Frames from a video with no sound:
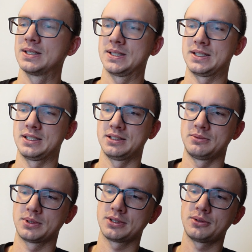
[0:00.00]
Uh,
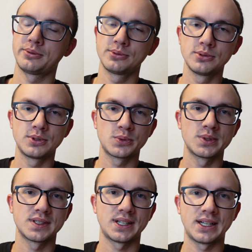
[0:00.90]
we're going to go through which
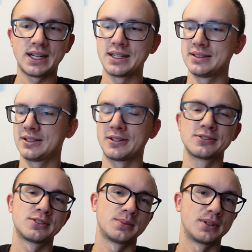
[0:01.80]
ones I got. There are
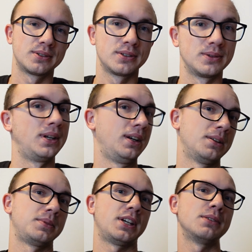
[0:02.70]
some other rated
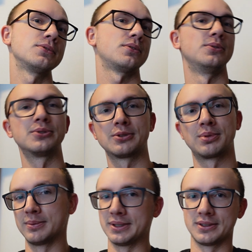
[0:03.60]
M games, so those are
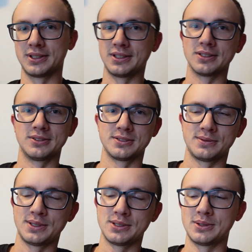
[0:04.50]
premiering here in this
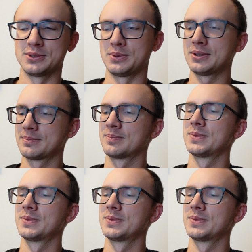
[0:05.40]
video as well.